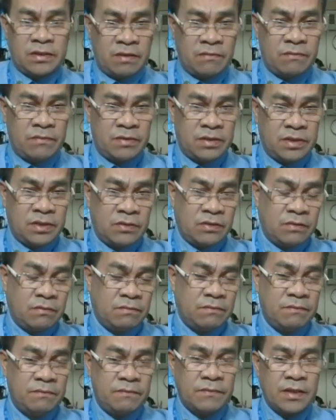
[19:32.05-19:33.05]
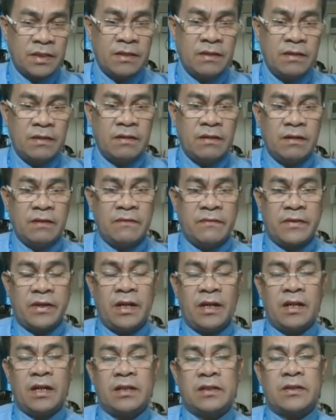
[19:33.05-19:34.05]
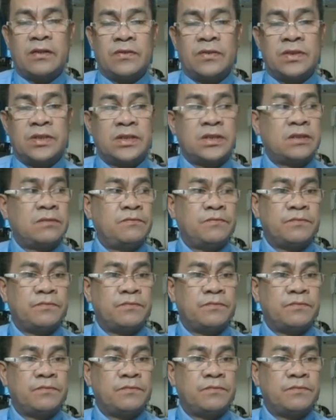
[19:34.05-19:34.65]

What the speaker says: number of free electrons.